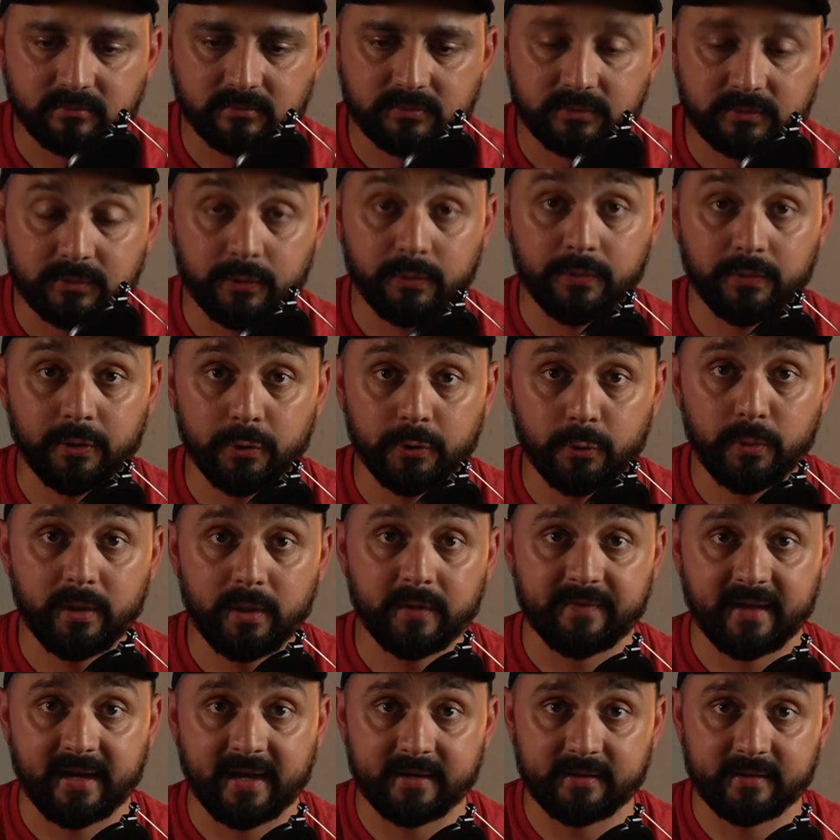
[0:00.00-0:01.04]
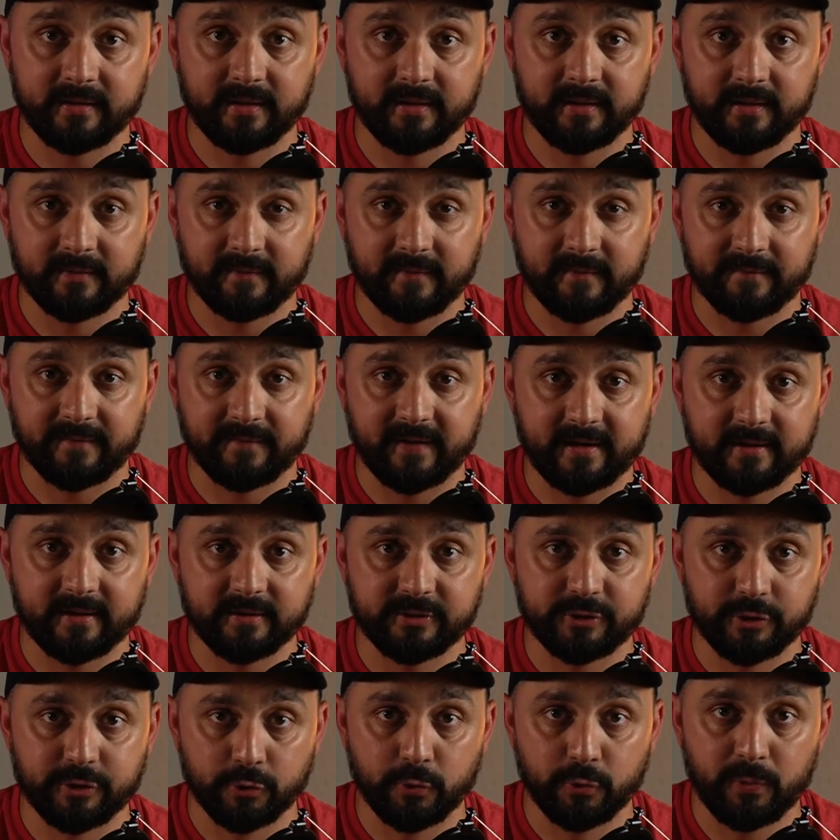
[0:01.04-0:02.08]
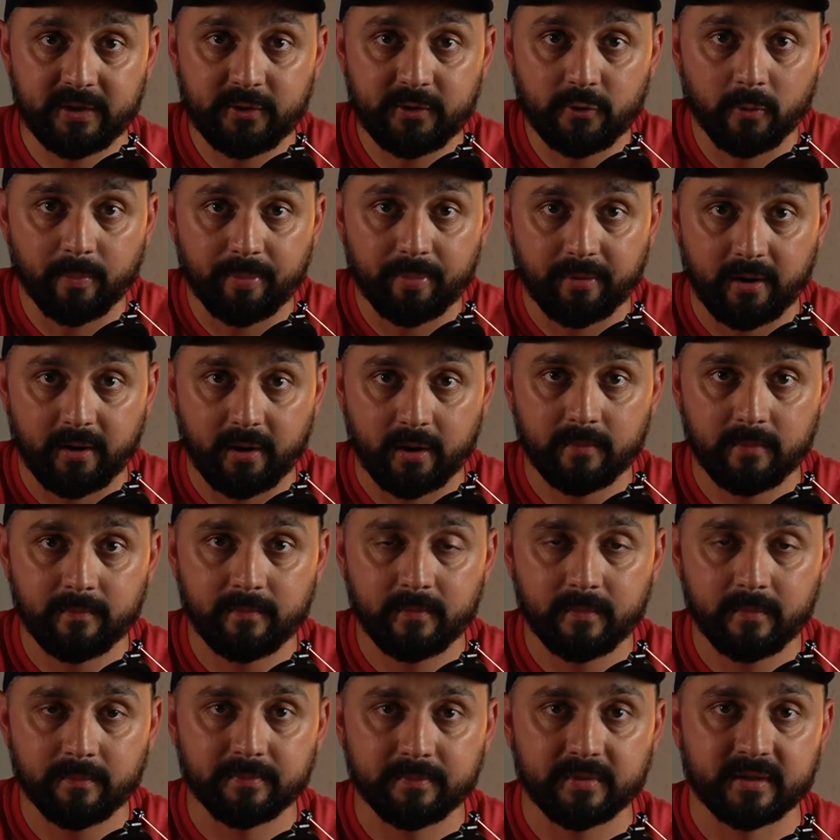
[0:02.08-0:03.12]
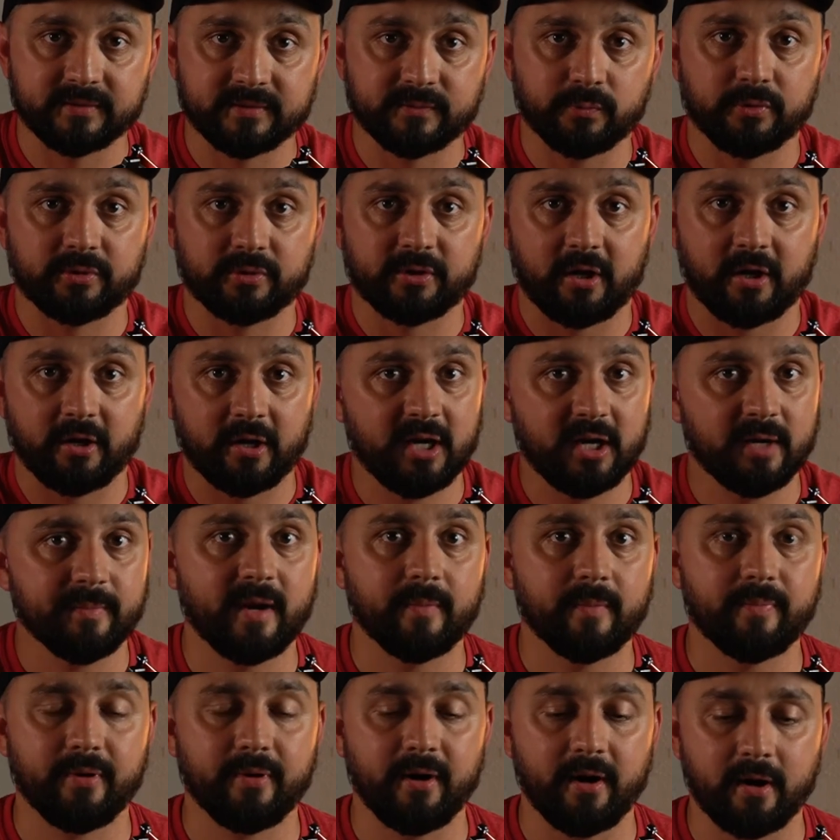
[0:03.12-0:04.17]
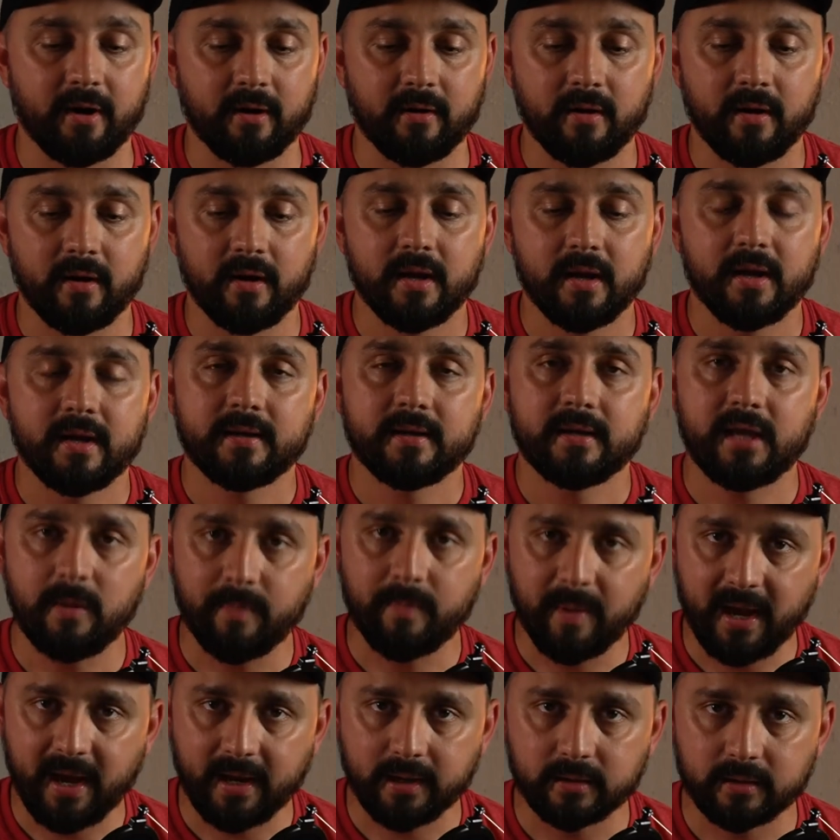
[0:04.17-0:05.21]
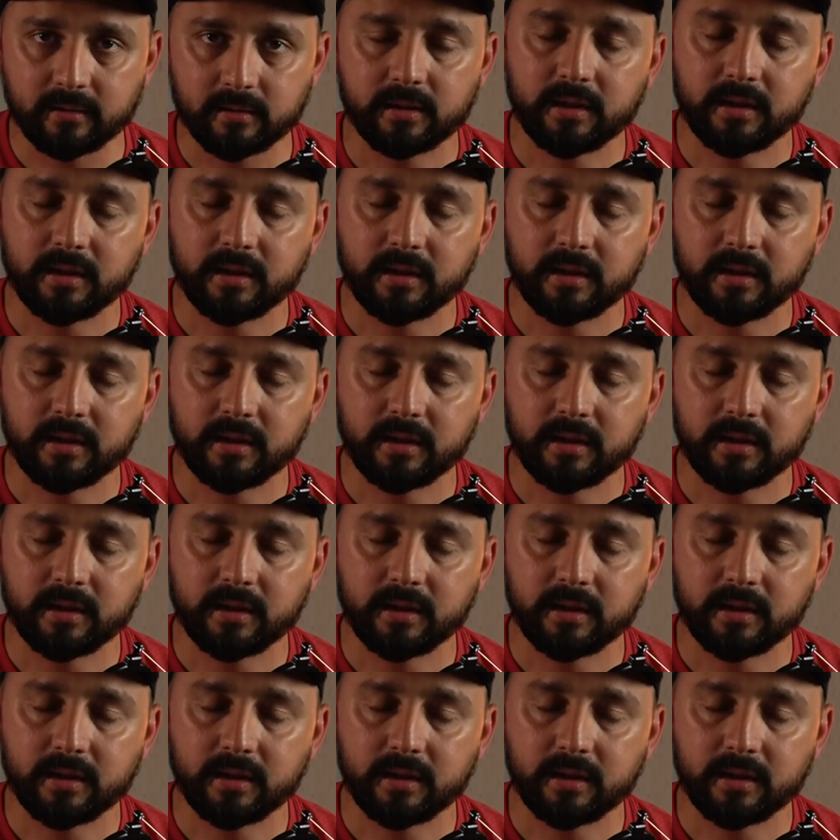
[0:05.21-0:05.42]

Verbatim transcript: to you, if that is you in your prayer, because we're talking about prayer, keep at it.